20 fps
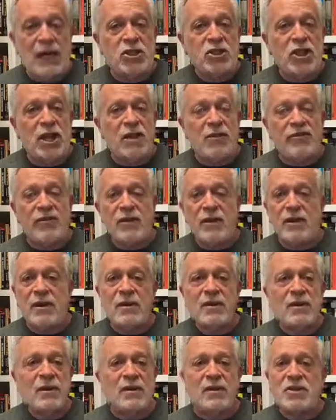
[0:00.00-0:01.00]
Jennifer,
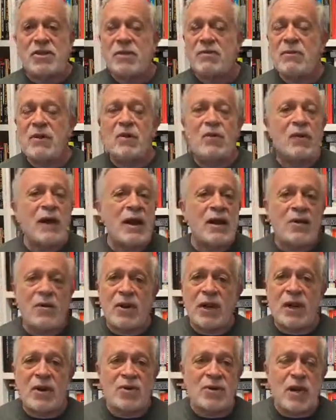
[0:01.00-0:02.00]
there are some great
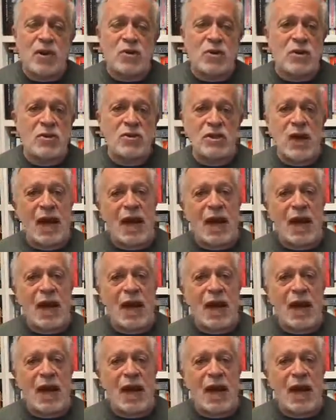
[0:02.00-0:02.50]
organizations.